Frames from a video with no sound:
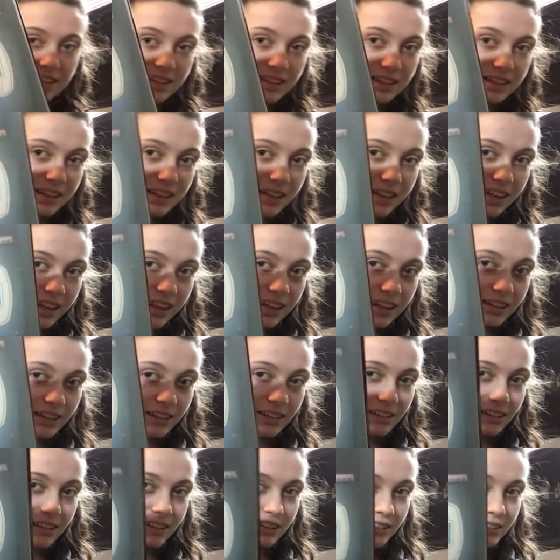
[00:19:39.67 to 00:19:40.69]

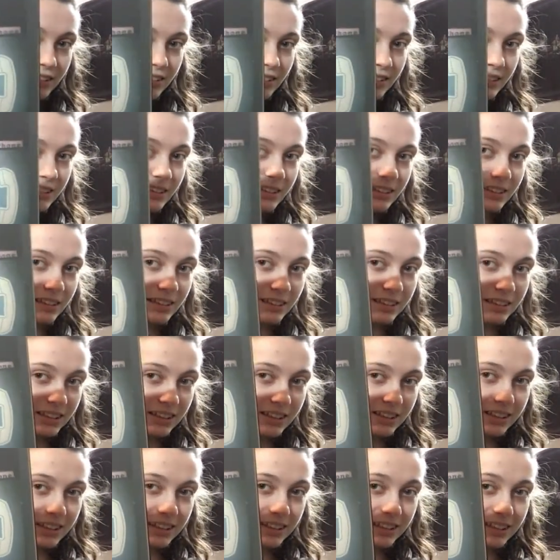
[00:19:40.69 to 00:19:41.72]

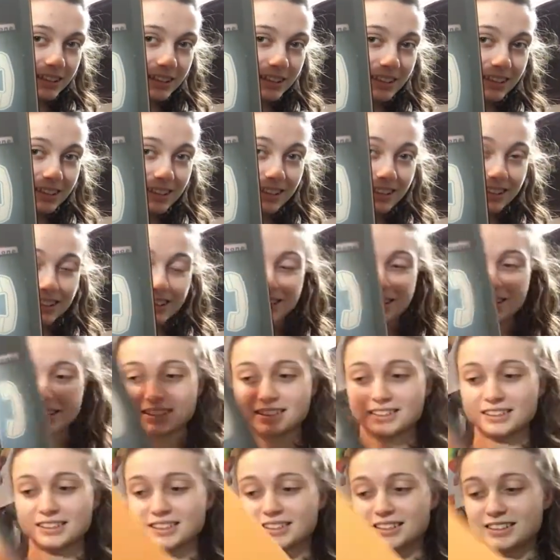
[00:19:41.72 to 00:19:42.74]

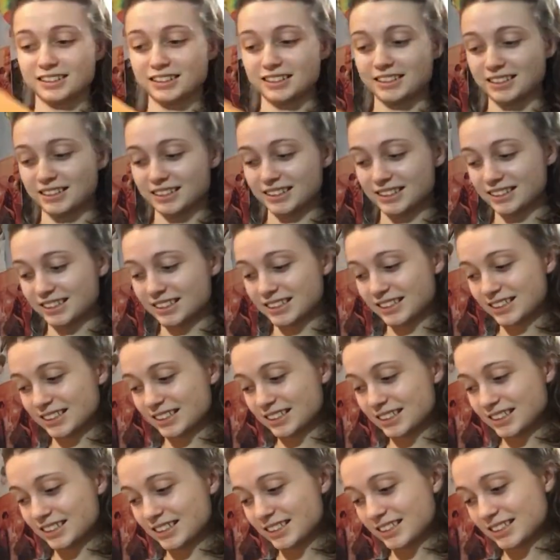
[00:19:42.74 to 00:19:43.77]

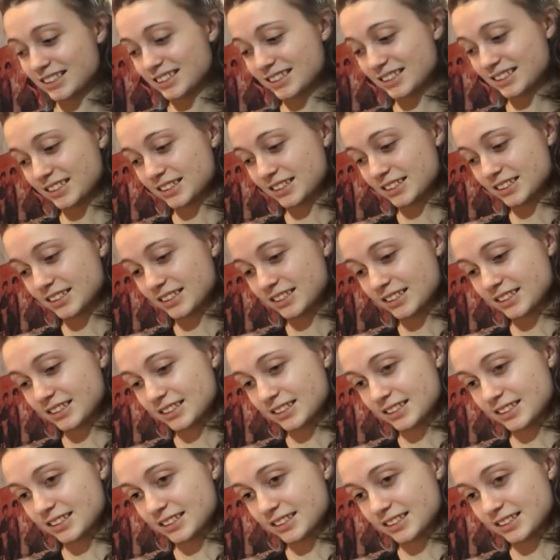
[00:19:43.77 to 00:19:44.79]

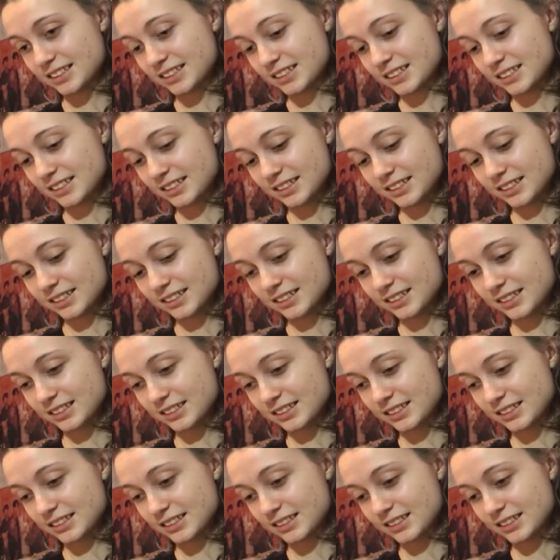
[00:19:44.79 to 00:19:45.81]

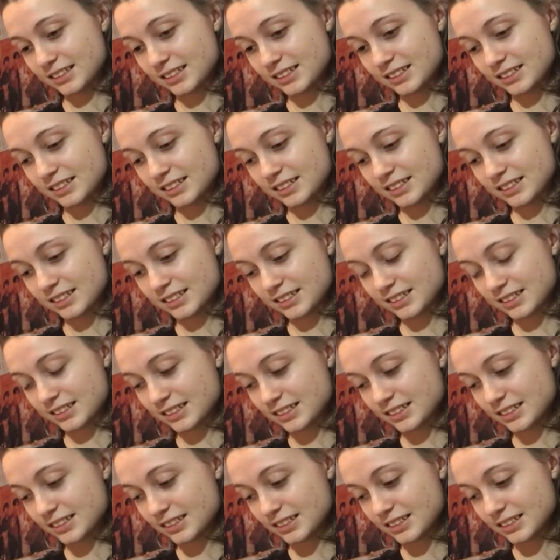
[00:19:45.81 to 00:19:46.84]

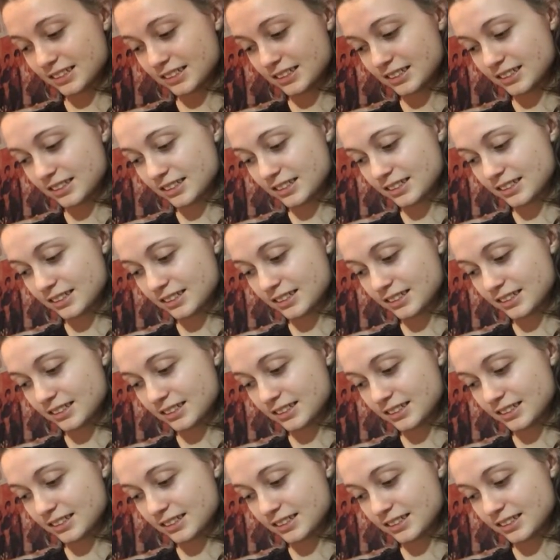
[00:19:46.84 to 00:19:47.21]
(silence)